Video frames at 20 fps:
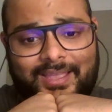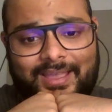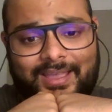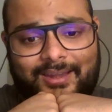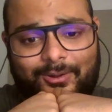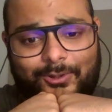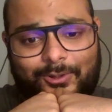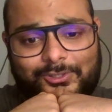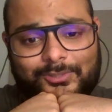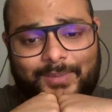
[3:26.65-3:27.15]

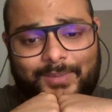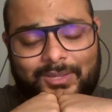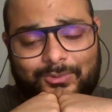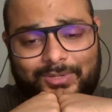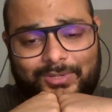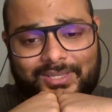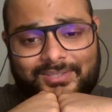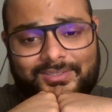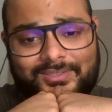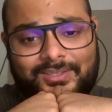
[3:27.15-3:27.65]
And also my
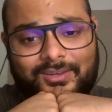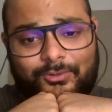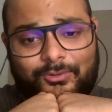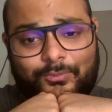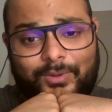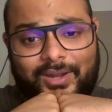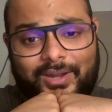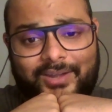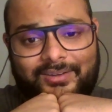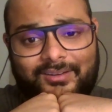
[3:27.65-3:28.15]
colleagues here who
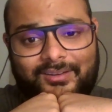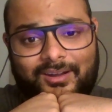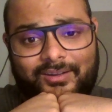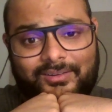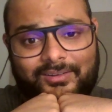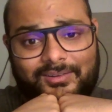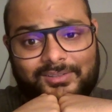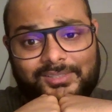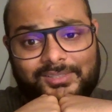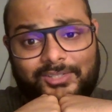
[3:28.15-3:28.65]
were writing
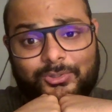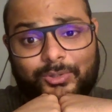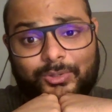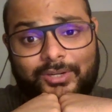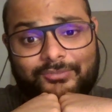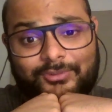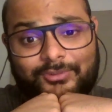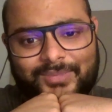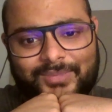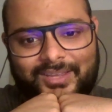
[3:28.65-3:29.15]
articles, I took
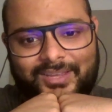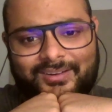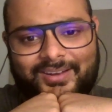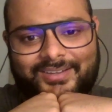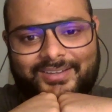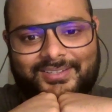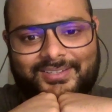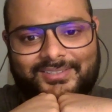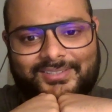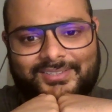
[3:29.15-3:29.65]
it from their
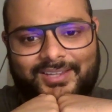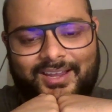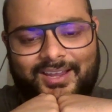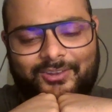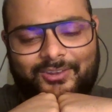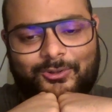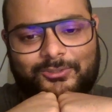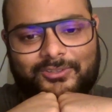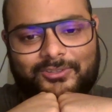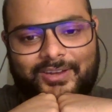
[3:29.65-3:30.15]
ideas that I
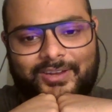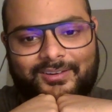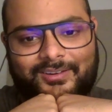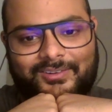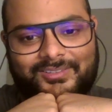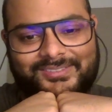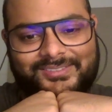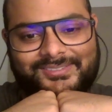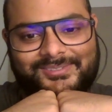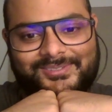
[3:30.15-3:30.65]
can also write
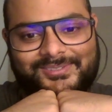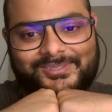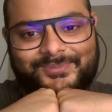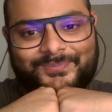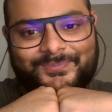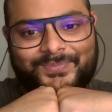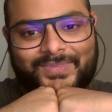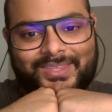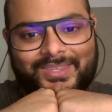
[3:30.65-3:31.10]
articles,